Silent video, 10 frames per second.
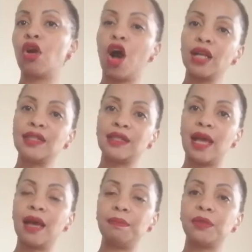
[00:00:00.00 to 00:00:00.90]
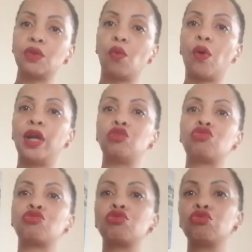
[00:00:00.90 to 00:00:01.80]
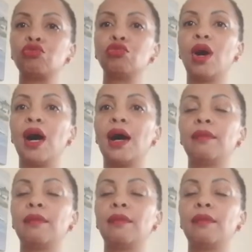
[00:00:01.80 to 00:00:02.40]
concept or a true